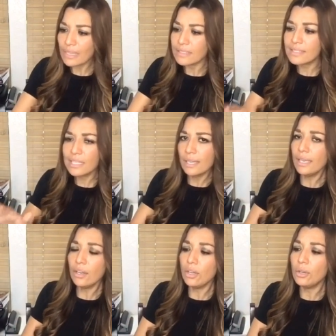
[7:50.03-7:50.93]

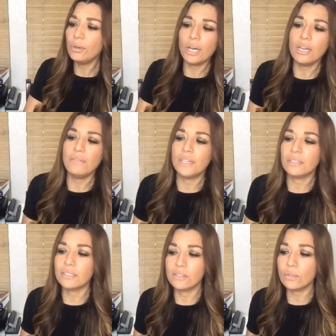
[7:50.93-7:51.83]
CEO of
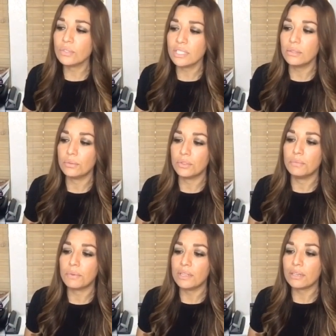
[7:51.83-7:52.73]
a consulting
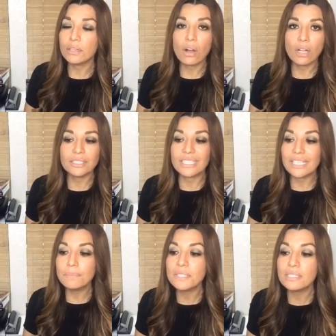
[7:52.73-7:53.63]
group. They're called
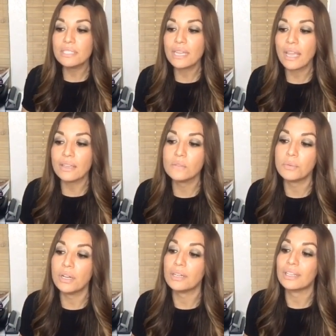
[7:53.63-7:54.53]
Gibson,
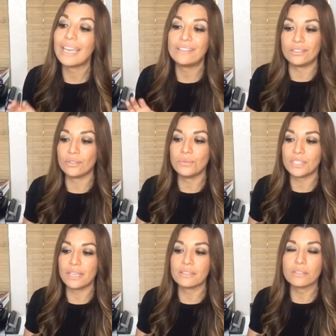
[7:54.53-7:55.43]
Hasbrock and
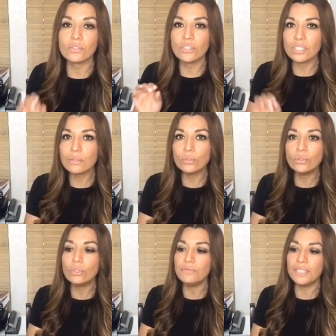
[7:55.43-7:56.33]
Associates. So just
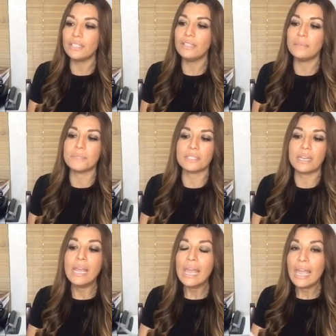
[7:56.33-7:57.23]
Google Vicki Gibson,
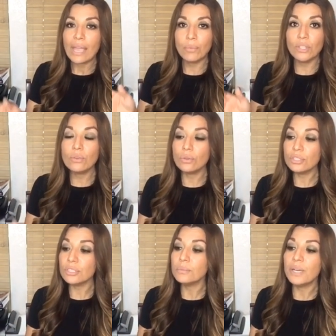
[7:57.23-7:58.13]
and when you go to
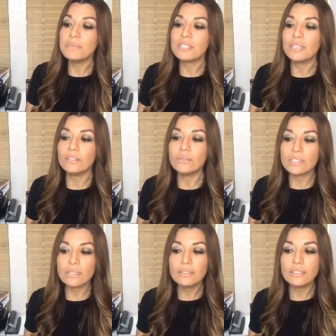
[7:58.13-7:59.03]
her website, you'll
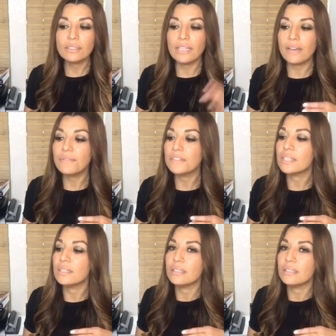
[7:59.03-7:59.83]
see on the left